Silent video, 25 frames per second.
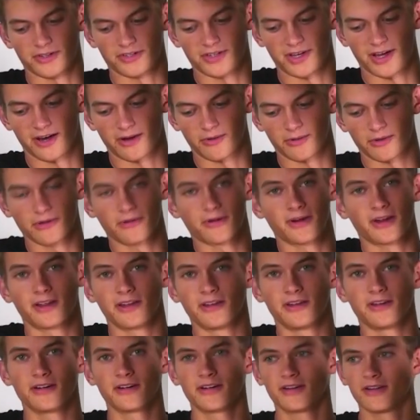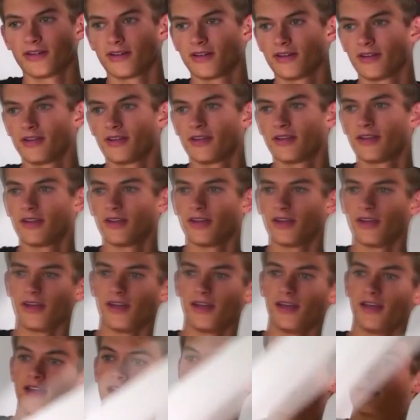tower right here,
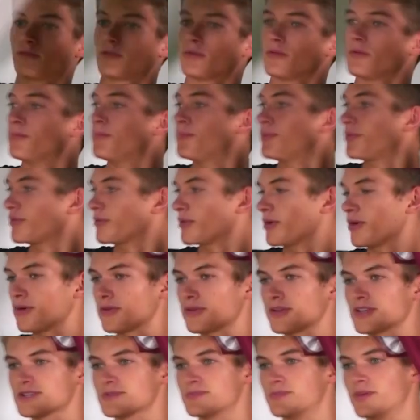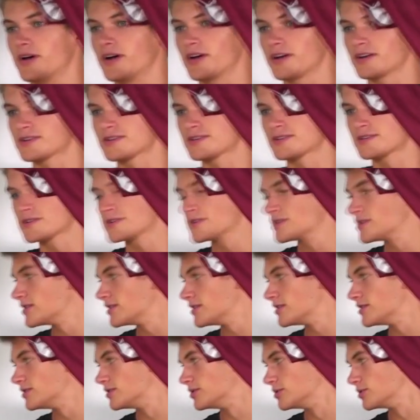and we'll throw this box
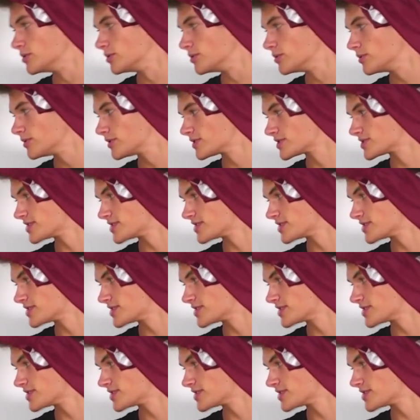to the